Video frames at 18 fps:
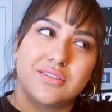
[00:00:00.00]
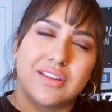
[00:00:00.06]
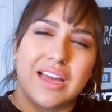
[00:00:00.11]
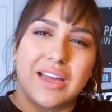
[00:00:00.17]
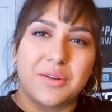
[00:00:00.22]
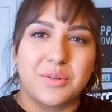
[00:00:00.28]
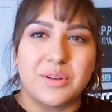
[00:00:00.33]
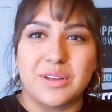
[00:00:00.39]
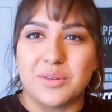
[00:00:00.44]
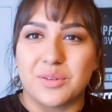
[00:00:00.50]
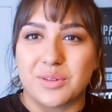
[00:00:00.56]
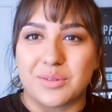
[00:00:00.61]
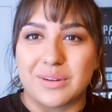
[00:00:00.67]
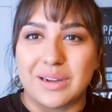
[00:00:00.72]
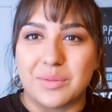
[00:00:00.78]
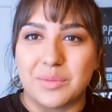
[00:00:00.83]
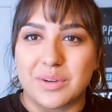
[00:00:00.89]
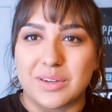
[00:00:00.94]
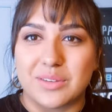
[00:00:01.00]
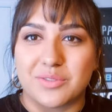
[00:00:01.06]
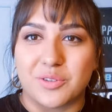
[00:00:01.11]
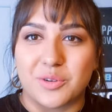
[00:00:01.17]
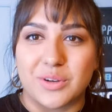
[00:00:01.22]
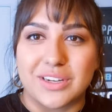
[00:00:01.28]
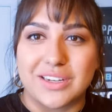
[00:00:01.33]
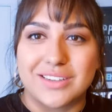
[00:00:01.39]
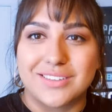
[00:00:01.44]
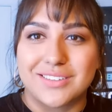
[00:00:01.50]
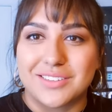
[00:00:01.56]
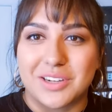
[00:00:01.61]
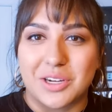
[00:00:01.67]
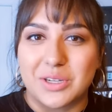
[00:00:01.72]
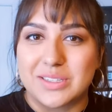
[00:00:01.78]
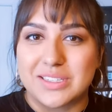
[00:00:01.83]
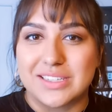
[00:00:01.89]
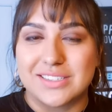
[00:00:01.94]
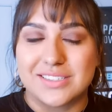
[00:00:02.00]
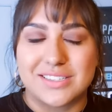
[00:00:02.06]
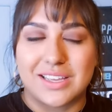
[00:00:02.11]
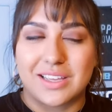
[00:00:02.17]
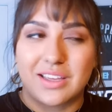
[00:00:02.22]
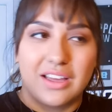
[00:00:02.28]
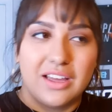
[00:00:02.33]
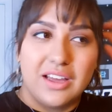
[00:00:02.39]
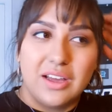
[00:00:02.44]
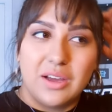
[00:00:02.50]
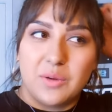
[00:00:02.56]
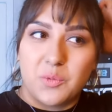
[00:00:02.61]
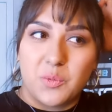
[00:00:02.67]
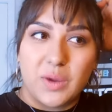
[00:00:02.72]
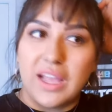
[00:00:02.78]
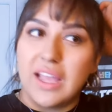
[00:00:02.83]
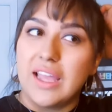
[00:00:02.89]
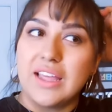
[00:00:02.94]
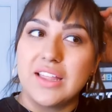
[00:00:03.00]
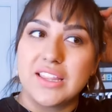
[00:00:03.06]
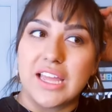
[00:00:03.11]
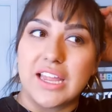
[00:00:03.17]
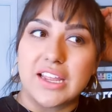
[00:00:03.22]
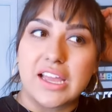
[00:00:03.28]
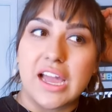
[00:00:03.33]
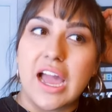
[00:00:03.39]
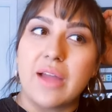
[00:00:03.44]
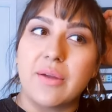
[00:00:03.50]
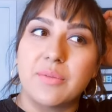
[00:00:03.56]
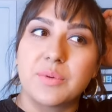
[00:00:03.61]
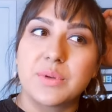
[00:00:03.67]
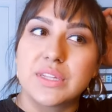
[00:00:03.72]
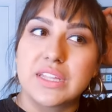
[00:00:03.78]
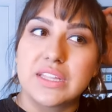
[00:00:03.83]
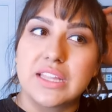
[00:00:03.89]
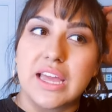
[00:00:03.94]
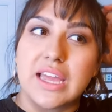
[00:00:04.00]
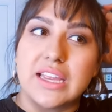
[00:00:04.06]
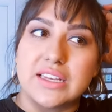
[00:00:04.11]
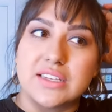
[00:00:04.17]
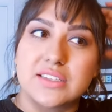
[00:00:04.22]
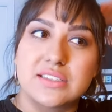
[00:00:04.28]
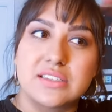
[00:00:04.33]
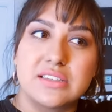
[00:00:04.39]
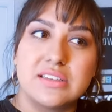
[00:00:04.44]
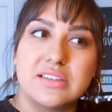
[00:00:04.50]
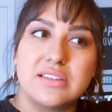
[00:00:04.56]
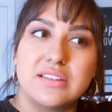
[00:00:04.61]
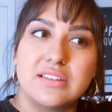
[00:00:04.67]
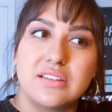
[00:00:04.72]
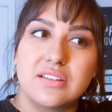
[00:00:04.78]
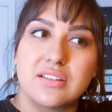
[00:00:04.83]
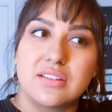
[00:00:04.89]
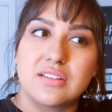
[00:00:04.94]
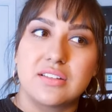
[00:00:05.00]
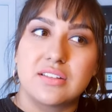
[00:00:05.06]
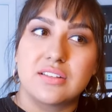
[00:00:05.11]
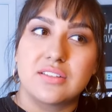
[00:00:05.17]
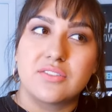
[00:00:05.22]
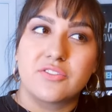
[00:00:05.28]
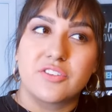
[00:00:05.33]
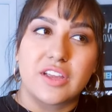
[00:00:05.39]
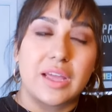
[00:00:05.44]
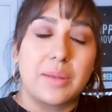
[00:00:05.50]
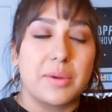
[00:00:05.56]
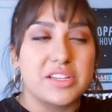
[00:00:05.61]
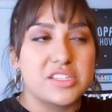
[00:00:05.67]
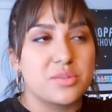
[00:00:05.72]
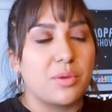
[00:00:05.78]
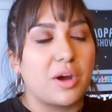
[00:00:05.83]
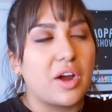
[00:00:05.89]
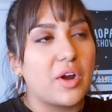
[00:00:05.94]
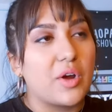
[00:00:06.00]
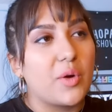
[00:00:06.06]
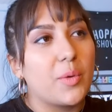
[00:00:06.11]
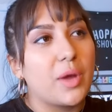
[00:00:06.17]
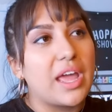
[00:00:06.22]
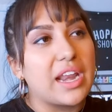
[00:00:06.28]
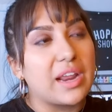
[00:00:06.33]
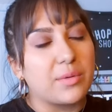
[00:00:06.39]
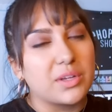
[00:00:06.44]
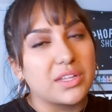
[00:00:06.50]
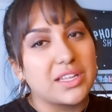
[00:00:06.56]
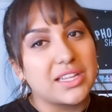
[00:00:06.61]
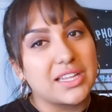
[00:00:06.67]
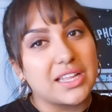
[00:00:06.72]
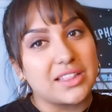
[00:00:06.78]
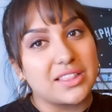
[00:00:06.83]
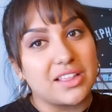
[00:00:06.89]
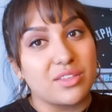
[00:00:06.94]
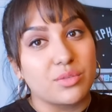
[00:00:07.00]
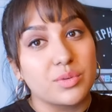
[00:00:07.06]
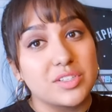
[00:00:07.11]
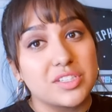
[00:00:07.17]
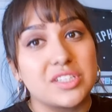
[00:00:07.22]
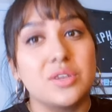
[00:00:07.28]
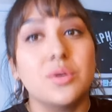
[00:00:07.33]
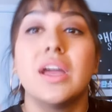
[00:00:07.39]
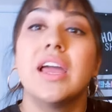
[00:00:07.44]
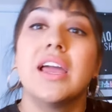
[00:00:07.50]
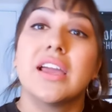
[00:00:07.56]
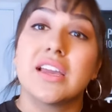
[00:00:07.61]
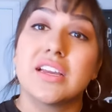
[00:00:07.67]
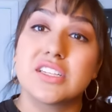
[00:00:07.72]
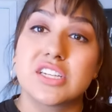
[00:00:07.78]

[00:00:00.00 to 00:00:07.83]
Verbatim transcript: i don't know the right word for it artistic way like i really liked forget about tomorrow and i really like this one too in